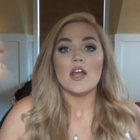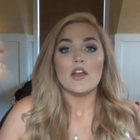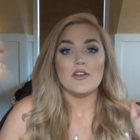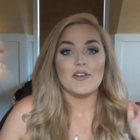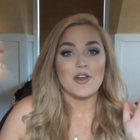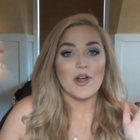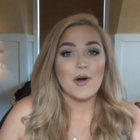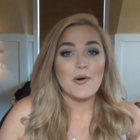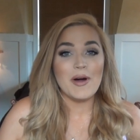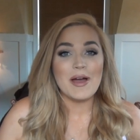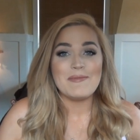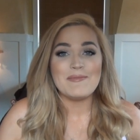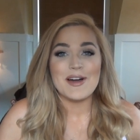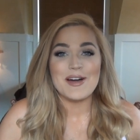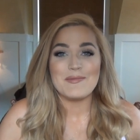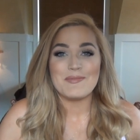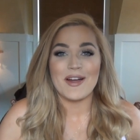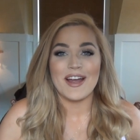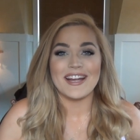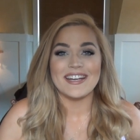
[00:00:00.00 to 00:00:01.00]
No, I'm
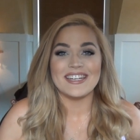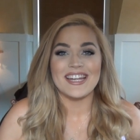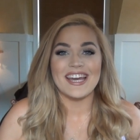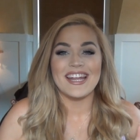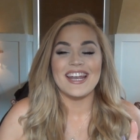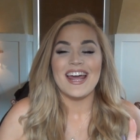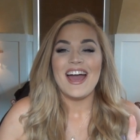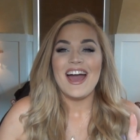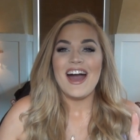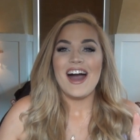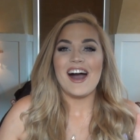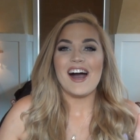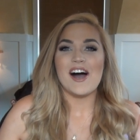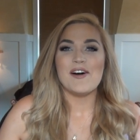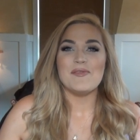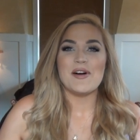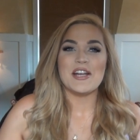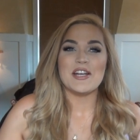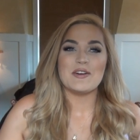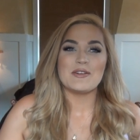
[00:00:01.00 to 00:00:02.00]
not pregnant.
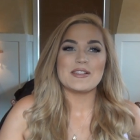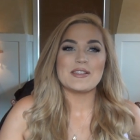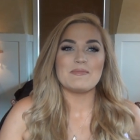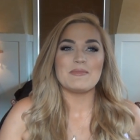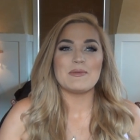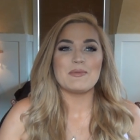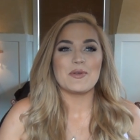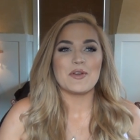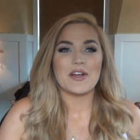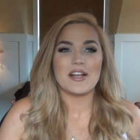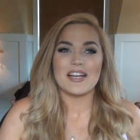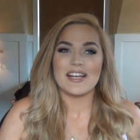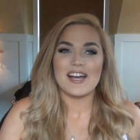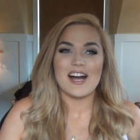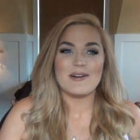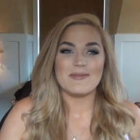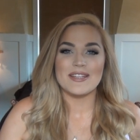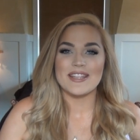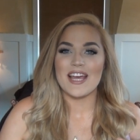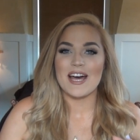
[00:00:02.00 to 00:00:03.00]
I know some people are going to
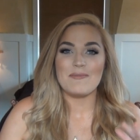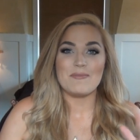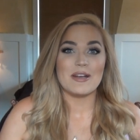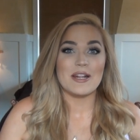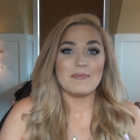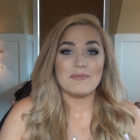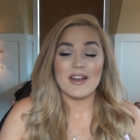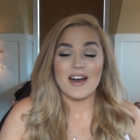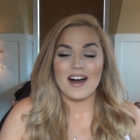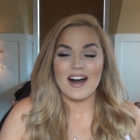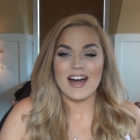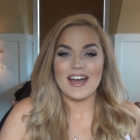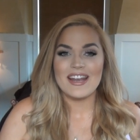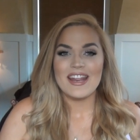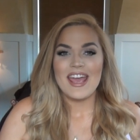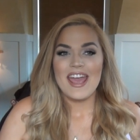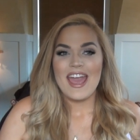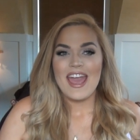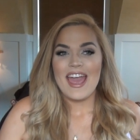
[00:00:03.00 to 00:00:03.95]
comment that, but I'm not.